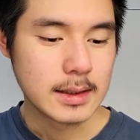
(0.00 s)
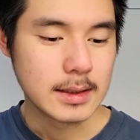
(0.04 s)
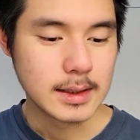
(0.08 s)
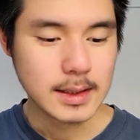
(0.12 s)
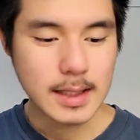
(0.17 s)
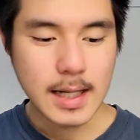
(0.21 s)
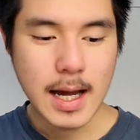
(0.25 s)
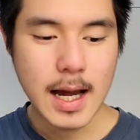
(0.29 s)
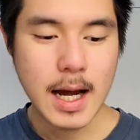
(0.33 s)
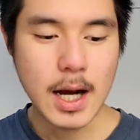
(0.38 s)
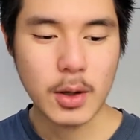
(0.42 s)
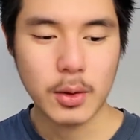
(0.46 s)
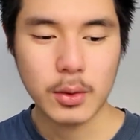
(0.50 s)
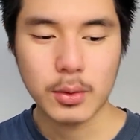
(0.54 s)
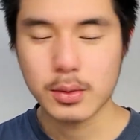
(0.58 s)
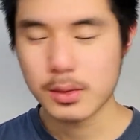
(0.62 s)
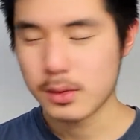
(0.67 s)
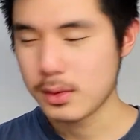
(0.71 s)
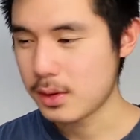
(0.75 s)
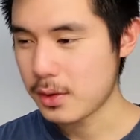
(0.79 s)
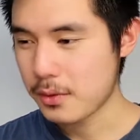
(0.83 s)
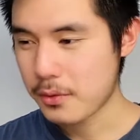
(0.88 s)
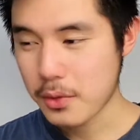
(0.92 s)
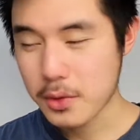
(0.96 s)

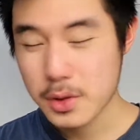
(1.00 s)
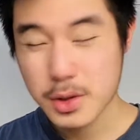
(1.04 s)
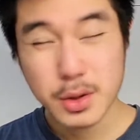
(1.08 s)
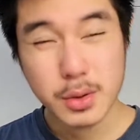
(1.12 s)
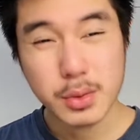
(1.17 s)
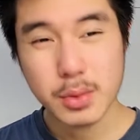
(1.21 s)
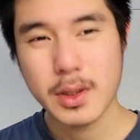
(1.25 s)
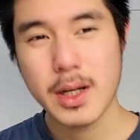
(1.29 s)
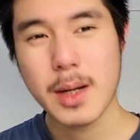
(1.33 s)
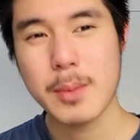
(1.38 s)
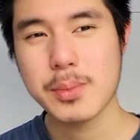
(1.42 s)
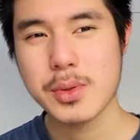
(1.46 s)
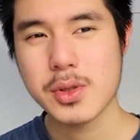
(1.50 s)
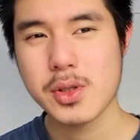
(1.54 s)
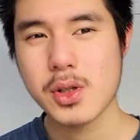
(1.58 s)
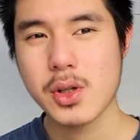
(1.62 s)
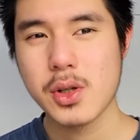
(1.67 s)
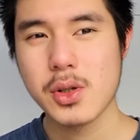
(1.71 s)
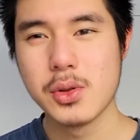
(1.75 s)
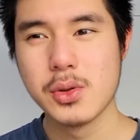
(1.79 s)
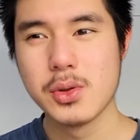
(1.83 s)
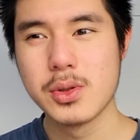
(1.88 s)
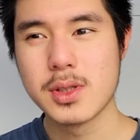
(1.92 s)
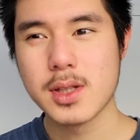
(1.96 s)
Now, the first 3
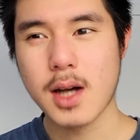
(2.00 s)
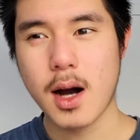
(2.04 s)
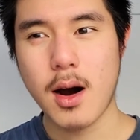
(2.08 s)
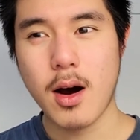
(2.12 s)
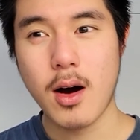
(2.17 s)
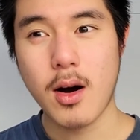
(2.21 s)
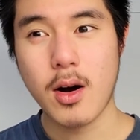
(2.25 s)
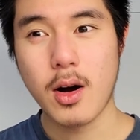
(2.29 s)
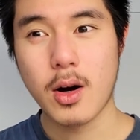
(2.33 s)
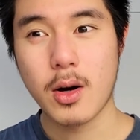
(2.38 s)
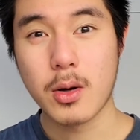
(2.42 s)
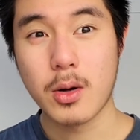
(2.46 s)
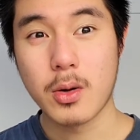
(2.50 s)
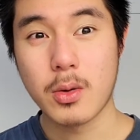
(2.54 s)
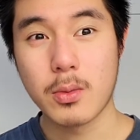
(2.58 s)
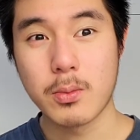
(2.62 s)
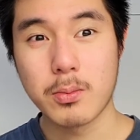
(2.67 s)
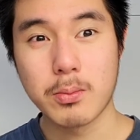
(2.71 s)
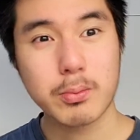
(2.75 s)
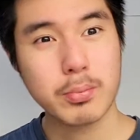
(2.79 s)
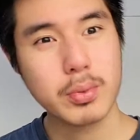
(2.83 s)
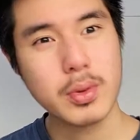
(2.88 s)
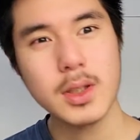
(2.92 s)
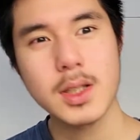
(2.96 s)
episodes are
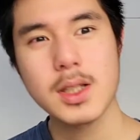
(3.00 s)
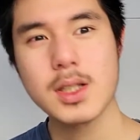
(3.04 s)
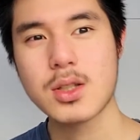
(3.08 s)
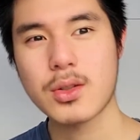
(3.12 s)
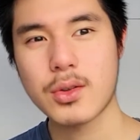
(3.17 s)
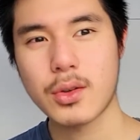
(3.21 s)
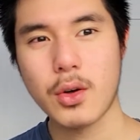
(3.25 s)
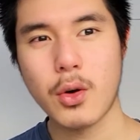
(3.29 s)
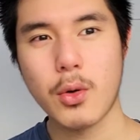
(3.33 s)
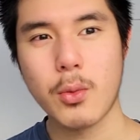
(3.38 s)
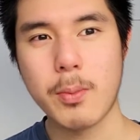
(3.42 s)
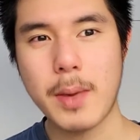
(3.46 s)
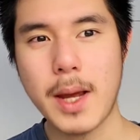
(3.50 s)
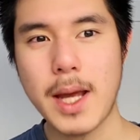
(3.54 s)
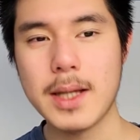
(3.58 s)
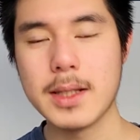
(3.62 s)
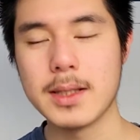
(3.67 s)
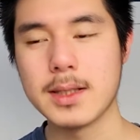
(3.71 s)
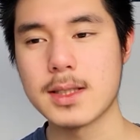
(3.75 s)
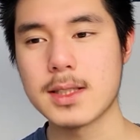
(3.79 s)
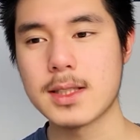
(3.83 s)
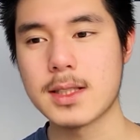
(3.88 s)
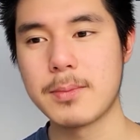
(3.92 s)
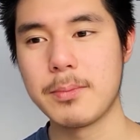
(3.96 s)
pretty
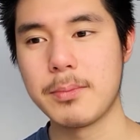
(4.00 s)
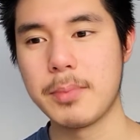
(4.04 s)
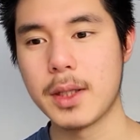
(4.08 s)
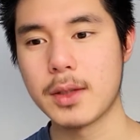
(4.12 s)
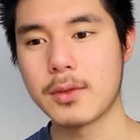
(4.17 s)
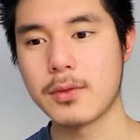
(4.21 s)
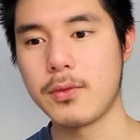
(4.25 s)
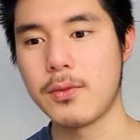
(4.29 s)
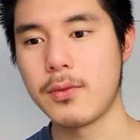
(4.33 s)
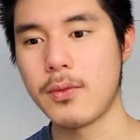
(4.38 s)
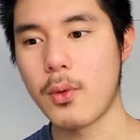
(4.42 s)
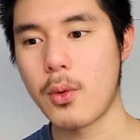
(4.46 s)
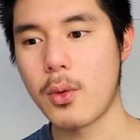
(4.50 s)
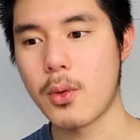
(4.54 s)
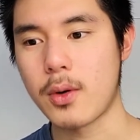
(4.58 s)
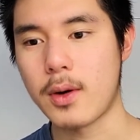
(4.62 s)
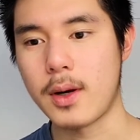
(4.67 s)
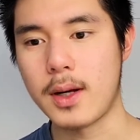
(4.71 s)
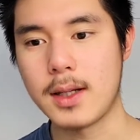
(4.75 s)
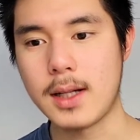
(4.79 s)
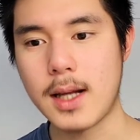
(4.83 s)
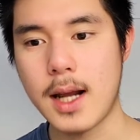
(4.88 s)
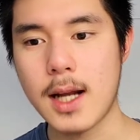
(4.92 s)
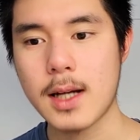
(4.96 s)
slow-paced, but for
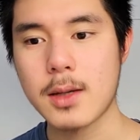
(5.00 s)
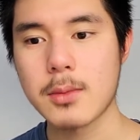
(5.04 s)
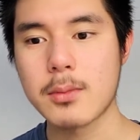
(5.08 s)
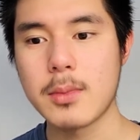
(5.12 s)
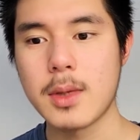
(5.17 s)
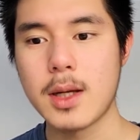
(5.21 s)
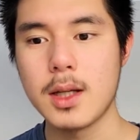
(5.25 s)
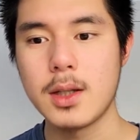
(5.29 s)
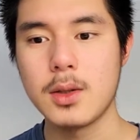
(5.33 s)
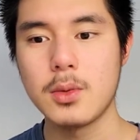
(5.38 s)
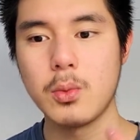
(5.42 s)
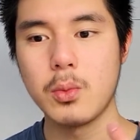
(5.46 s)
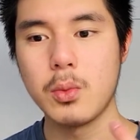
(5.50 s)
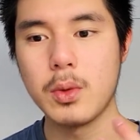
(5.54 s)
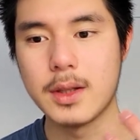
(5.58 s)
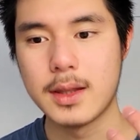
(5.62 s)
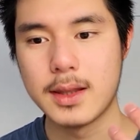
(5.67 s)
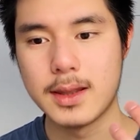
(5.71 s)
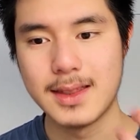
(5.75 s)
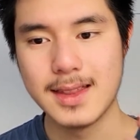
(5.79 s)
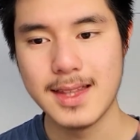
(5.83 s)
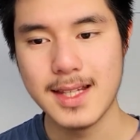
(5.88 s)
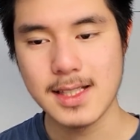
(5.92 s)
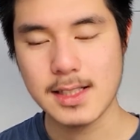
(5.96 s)
an anime
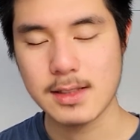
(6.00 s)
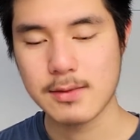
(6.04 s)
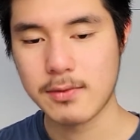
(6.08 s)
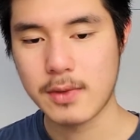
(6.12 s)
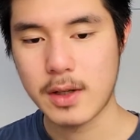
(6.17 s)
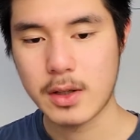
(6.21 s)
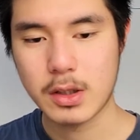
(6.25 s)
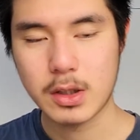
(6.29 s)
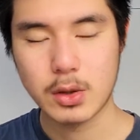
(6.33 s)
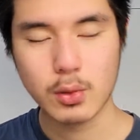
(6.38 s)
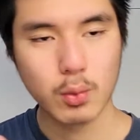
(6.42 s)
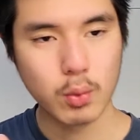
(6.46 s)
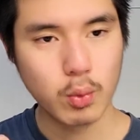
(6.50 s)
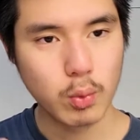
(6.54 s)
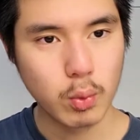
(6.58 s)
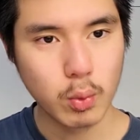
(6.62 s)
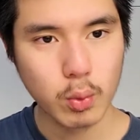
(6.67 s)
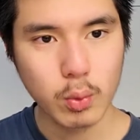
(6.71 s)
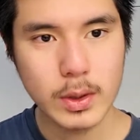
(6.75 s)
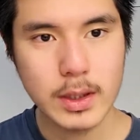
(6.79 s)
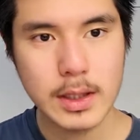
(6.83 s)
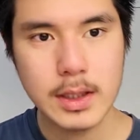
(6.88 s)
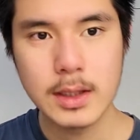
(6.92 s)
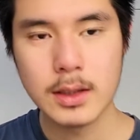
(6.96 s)
with this very
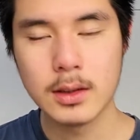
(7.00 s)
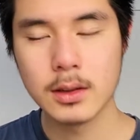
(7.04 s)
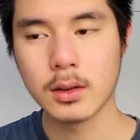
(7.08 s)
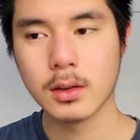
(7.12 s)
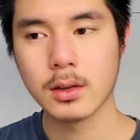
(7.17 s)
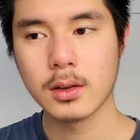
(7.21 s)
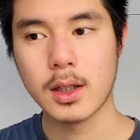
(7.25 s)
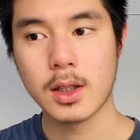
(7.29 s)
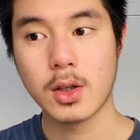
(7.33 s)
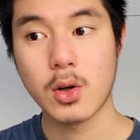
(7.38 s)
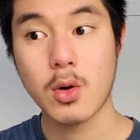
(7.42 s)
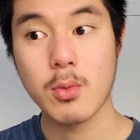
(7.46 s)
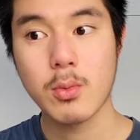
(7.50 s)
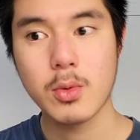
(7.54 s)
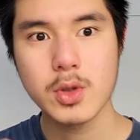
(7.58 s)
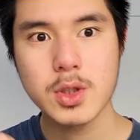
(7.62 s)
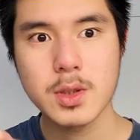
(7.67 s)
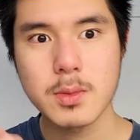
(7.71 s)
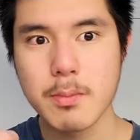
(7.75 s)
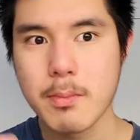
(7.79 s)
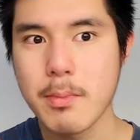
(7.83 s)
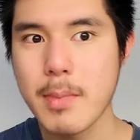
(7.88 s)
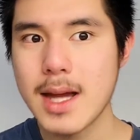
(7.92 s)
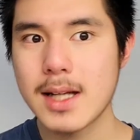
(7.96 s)
real and
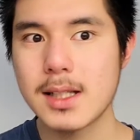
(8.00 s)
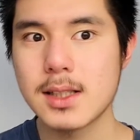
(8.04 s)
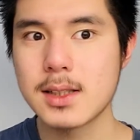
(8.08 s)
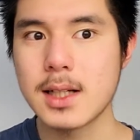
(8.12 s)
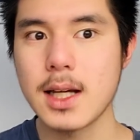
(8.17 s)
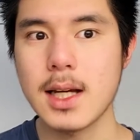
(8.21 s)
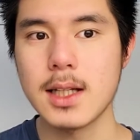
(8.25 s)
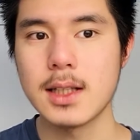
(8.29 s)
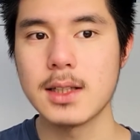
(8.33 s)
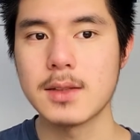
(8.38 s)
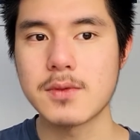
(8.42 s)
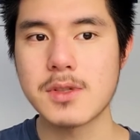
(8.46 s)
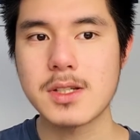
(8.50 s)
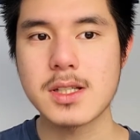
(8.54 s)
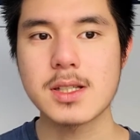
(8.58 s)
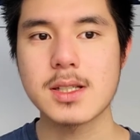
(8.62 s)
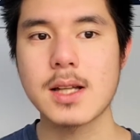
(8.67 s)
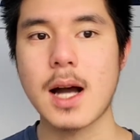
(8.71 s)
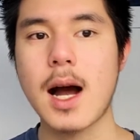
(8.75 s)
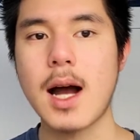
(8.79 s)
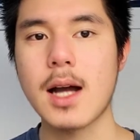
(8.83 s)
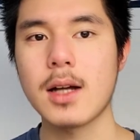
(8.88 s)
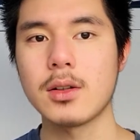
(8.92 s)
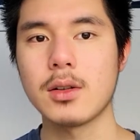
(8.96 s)
almost meditative
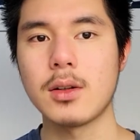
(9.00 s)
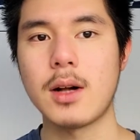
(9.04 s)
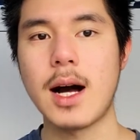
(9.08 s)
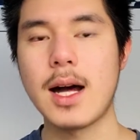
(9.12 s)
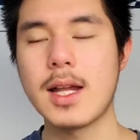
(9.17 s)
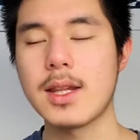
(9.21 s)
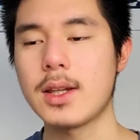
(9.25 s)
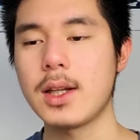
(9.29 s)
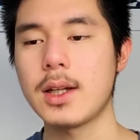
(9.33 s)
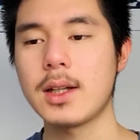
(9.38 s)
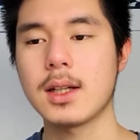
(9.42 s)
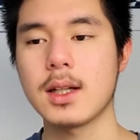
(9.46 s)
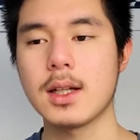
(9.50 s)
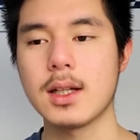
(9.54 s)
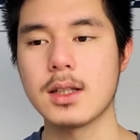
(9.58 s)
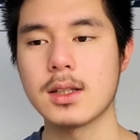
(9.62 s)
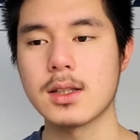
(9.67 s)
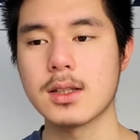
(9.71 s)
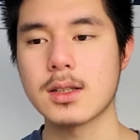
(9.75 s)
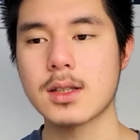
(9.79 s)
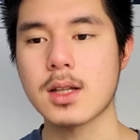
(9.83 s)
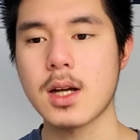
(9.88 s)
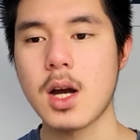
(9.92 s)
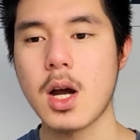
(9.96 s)
style, I think it
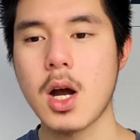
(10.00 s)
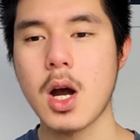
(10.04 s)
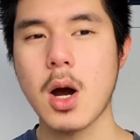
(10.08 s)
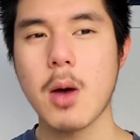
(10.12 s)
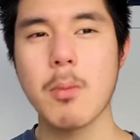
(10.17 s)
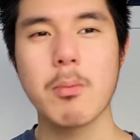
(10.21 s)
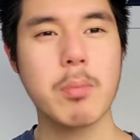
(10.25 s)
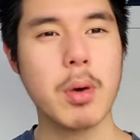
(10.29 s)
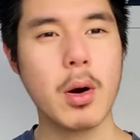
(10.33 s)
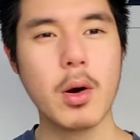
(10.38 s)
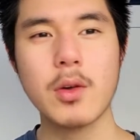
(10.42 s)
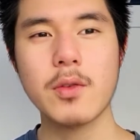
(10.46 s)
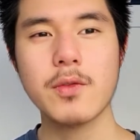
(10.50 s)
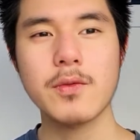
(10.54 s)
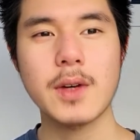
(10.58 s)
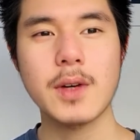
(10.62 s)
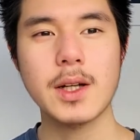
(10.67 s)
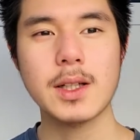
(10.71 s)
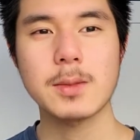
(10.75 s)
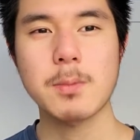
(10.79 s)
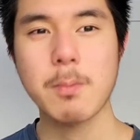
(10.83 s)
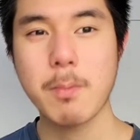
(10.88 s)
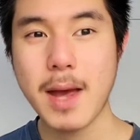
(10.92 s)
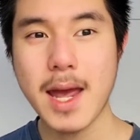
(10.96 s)
is
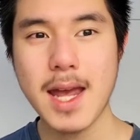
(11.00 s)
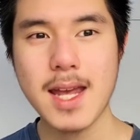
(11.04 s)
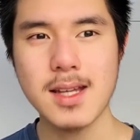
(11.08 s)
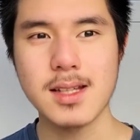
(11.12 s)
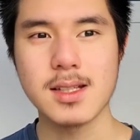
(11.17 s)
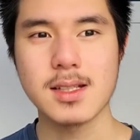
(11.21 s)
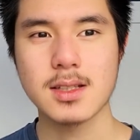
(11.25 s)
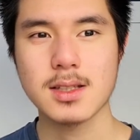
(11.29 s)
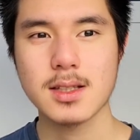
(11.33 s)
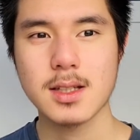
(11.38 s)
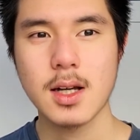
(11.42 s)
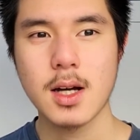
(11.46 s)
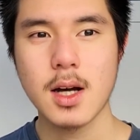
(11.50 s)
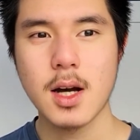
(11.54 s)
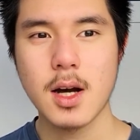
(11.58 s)
perfect pace